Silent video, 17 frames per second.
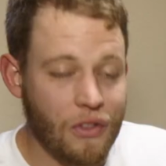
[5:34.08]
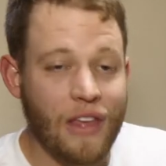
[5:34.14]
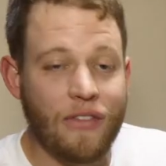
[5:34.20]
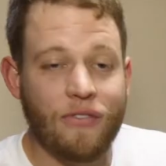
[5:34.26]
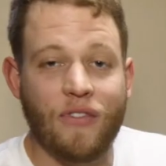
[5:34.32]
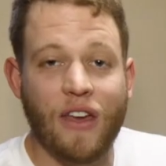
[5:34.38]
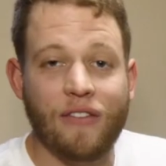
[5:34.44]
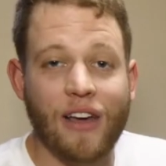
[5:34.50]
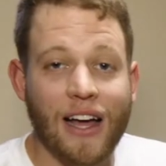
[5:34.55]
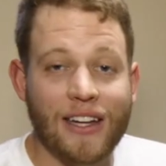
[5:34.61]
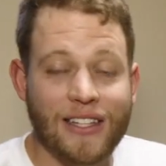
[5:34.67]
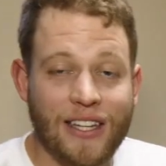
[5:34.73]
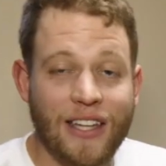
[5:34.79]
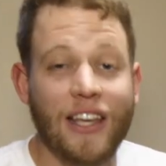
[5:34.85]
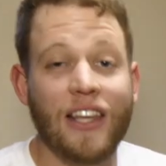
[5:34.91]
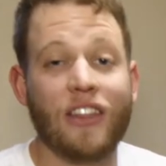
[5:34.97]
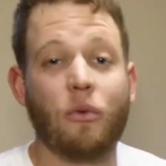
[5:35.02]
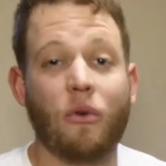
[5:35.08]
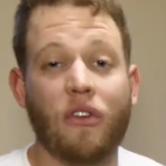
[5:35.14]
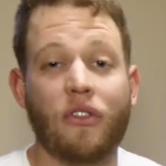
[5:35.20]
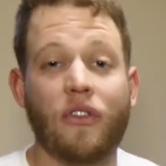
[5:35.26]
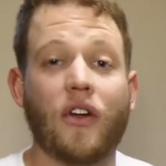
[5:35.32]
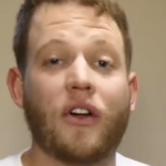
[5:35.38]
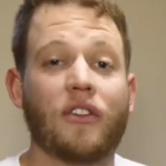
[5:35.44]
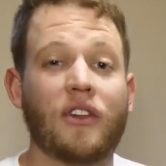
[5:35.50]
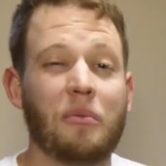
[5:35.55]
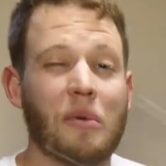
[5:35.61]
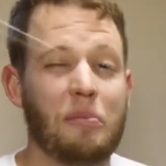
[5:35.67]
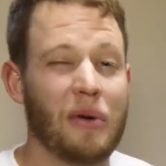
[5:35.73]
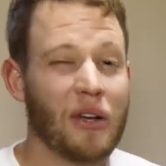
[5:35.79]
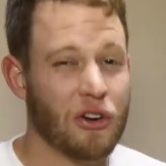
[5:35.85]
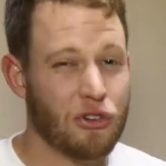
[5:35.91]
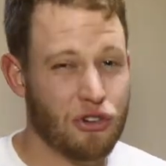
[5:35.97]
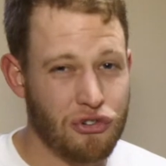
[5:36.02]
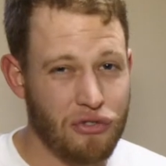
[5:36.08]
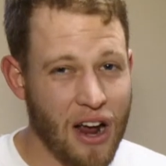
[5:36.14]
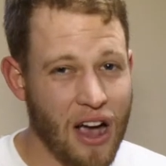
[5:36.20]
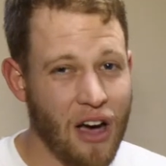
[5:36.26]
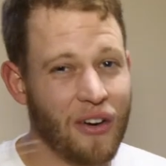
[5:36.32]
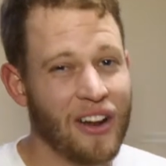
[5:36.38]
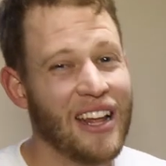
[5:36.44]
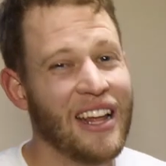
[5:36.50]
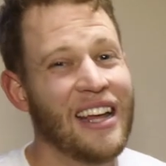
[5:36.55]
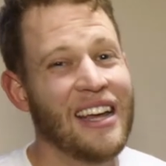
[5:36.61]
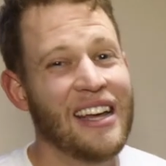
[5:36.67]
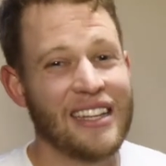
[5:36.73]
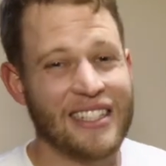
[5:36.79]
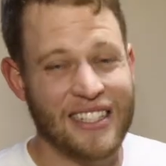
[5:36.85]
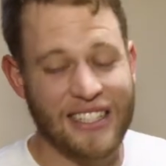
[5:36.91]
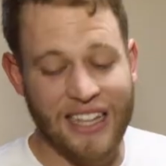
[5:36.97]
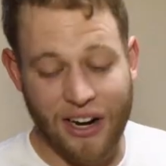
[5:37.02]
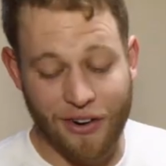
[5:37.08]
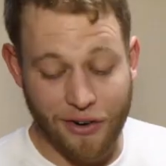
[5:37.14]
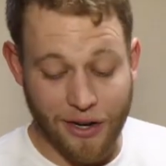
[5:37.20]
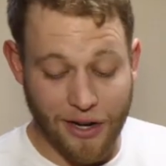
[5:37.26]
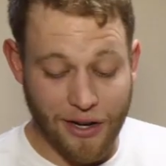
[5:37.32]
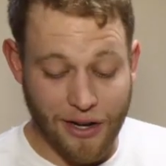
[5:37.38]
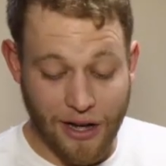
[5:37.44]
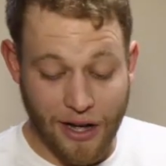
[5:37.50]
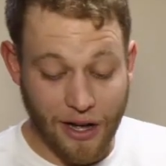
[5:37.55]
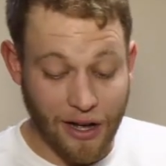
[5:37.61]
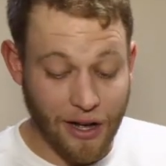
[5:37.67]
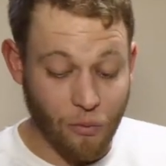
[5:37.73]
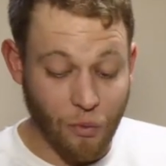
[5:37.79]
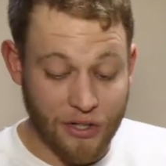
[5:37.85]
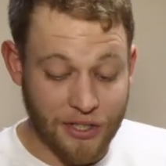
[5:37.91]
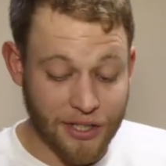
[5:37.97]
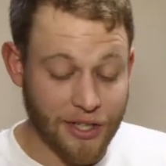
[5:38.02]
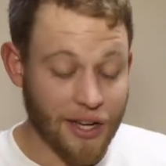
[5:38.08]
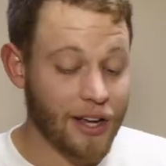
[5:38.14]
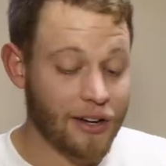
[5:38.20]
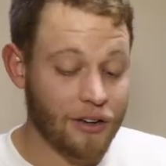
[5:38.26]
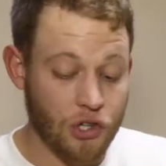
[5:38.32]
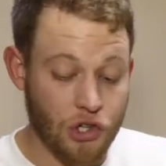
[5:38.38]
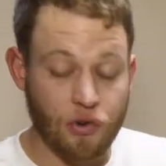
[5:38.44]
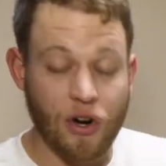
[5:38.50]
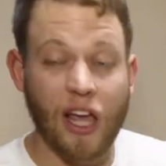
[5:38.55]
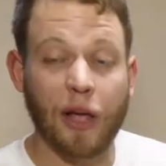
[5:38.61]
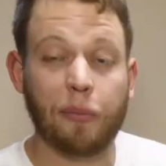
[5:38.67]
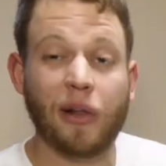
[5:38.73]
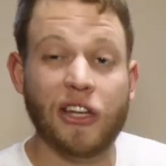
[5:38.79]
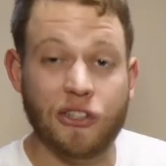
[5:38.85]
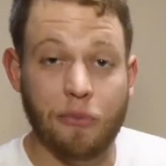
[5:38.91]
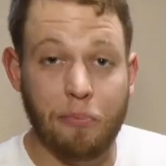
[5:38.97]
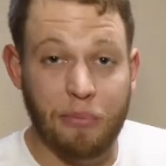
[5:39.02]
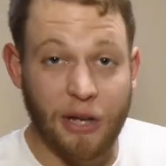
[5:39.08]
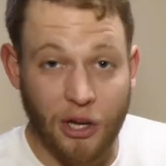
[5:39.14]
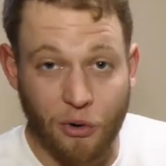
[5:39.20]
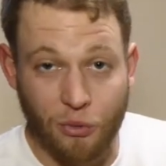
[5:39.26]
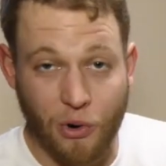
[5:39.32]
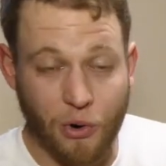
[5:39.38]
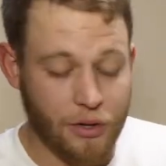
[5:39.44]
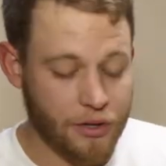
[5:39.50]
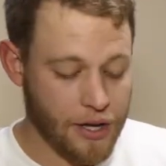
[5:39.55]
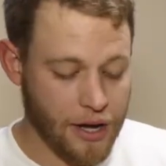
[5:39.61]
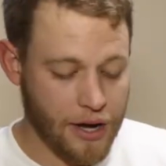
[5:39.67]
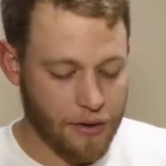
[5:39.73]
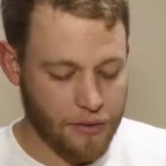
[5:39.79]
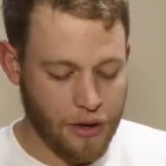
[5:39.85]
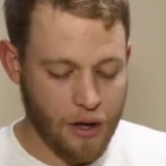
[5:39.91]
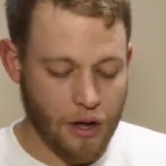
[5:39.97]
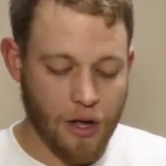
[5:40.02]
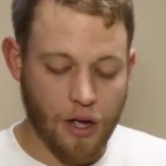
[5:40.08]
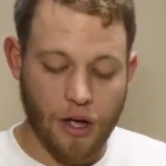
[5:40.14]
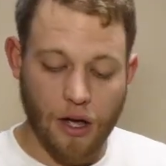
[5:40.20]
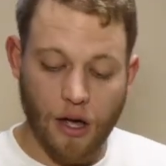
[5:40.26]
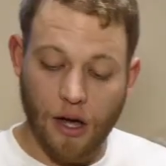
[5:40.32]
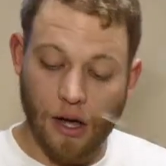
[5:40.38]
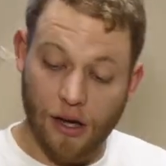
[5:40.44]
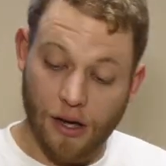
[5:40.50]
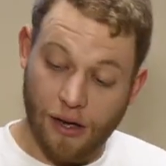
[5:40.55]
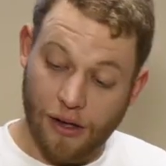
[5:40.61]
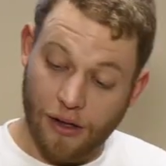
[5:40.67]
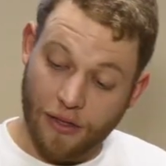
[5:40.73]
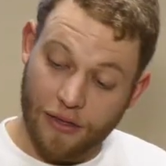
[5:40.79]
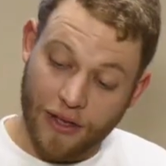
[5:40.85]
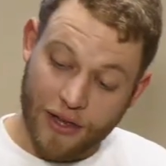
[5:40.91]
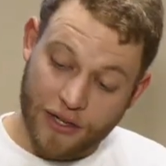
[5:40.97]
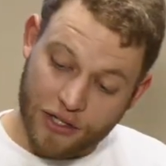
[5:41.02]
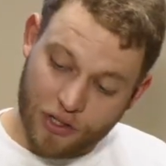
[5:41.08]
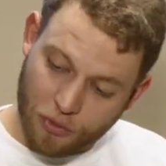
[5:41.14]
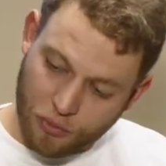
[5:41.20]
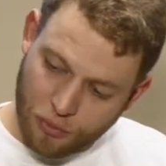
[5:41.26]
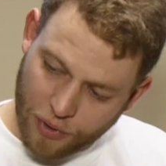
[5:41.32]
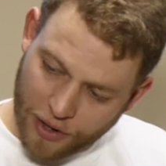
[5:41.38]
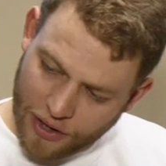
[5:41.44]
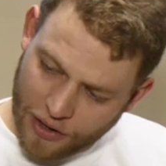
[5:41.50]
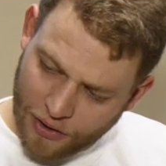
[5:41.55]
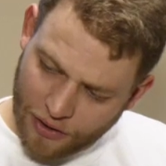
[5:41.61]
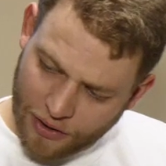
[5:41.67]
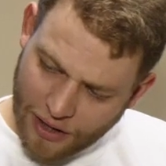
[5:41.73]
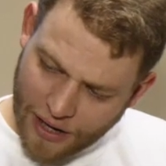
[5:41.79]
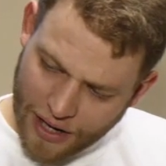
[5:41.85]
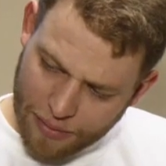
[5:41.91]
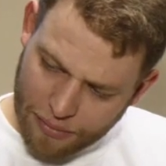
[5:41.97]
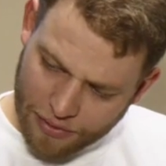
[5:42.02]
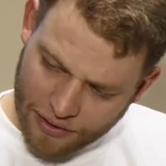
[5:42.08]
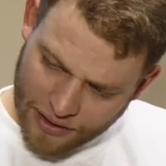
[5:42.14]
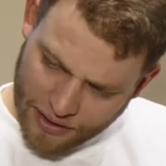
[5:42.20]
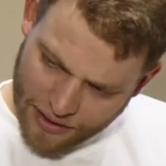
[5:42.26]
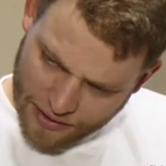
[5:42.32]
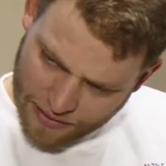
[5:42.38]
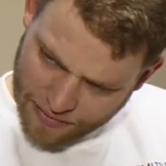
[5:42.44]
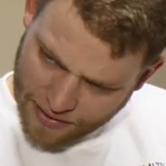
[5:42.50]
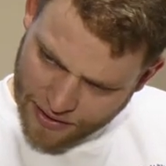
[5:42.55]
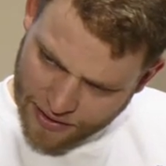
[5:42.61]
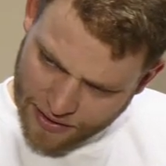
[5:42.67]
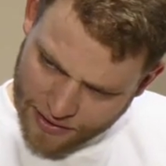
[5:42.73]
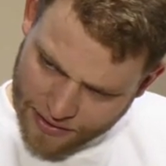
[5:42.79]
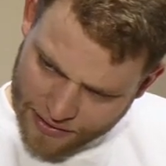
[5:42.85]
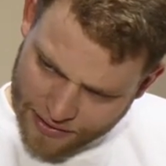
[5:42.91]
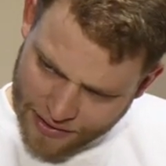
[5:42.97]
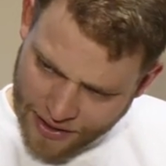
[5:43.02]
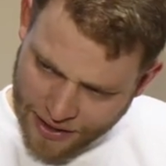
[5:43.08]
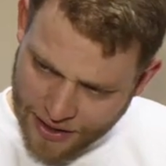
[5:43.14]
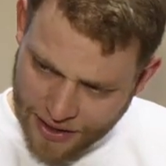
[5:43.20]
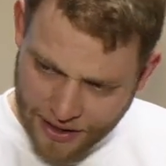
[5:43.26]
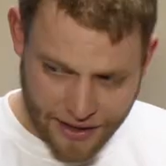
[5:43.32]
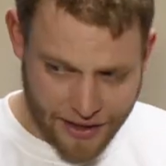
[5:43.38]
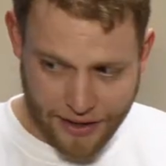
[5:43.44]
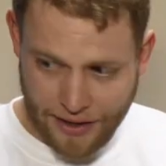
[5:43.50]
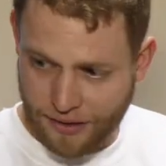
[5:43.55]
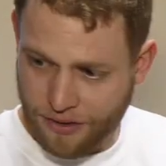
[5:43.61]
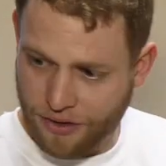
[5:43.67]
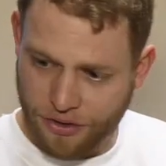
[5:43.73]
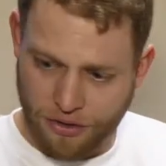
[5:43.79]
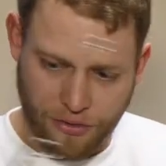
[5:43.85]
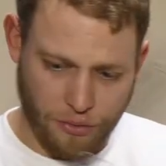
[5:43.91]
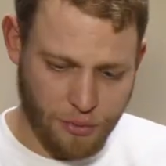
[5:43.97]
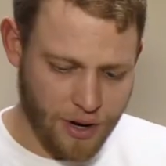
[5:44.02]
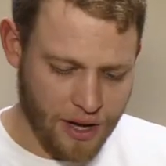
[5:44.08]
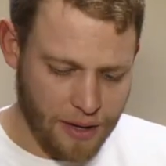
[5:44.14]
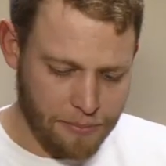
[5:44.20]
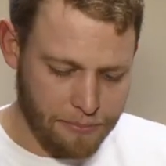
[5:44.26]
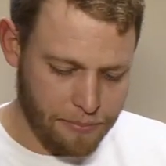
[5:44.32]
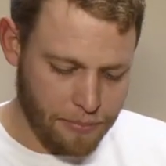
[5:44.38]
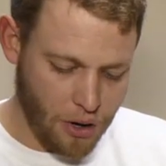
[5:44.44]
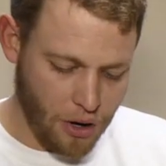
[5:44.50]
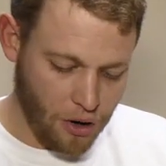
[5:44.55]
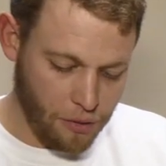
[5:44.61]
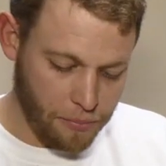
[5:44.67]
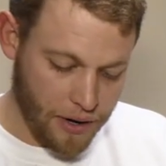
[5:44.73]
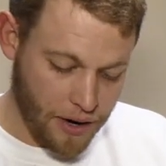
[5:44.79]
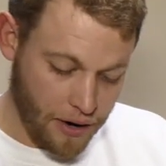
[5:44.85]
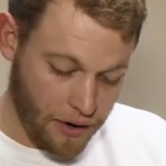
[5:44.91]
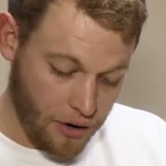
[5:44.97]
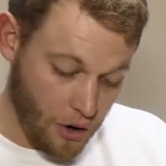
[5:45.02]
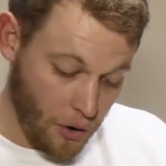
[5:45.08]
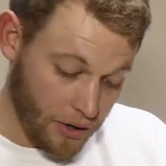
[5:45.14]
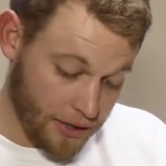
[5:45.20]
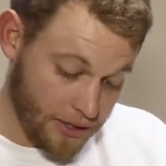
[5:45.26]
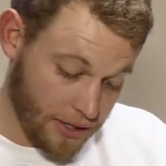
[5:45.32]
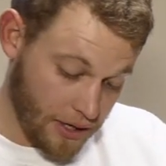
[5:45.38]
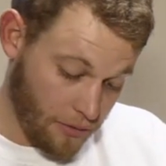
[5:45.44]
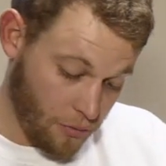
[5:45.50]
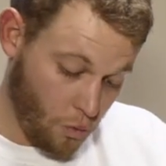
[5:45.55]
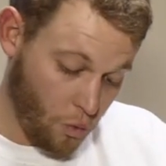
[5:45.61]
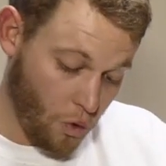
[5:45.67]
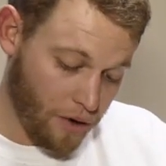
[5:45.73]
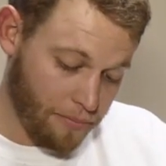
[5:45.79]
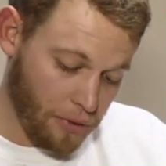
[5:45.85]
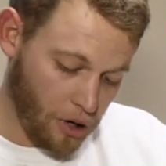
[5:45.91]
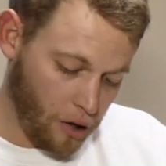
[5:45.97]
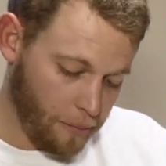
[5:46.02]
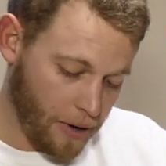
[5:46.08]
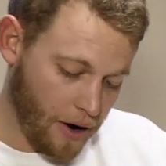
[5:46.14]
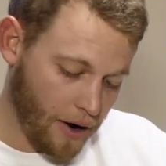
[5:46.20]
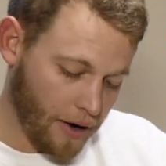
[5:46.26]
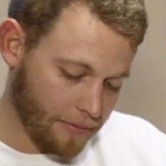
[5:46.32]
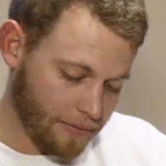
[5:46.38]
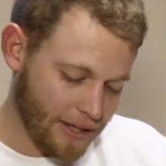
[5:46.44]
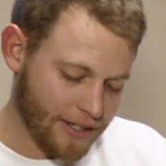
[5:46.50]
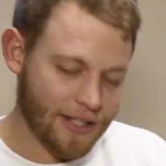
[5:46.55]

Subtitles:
they've got teeth, whether they're a little bit bigger trout, etc. Once again, drag plays a big role in that. This reel, I believe, is a 3 ball bearing. No, it's a 1 ball bearing.